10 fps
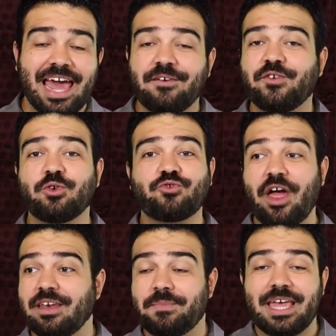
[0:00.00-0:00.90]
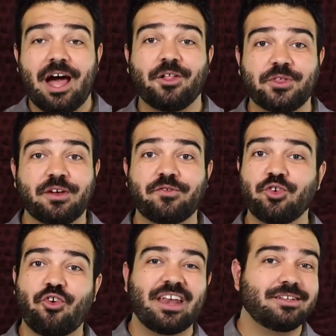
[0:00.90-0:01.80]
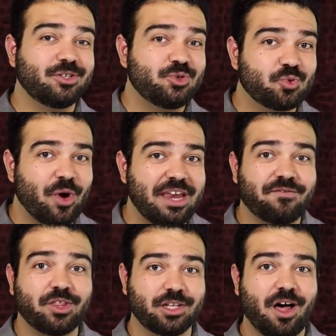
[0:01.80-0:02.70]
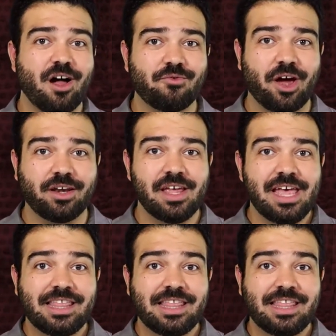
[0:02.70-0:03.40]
And if you're trying to be healthy, if you're trying to lose weight for the long run,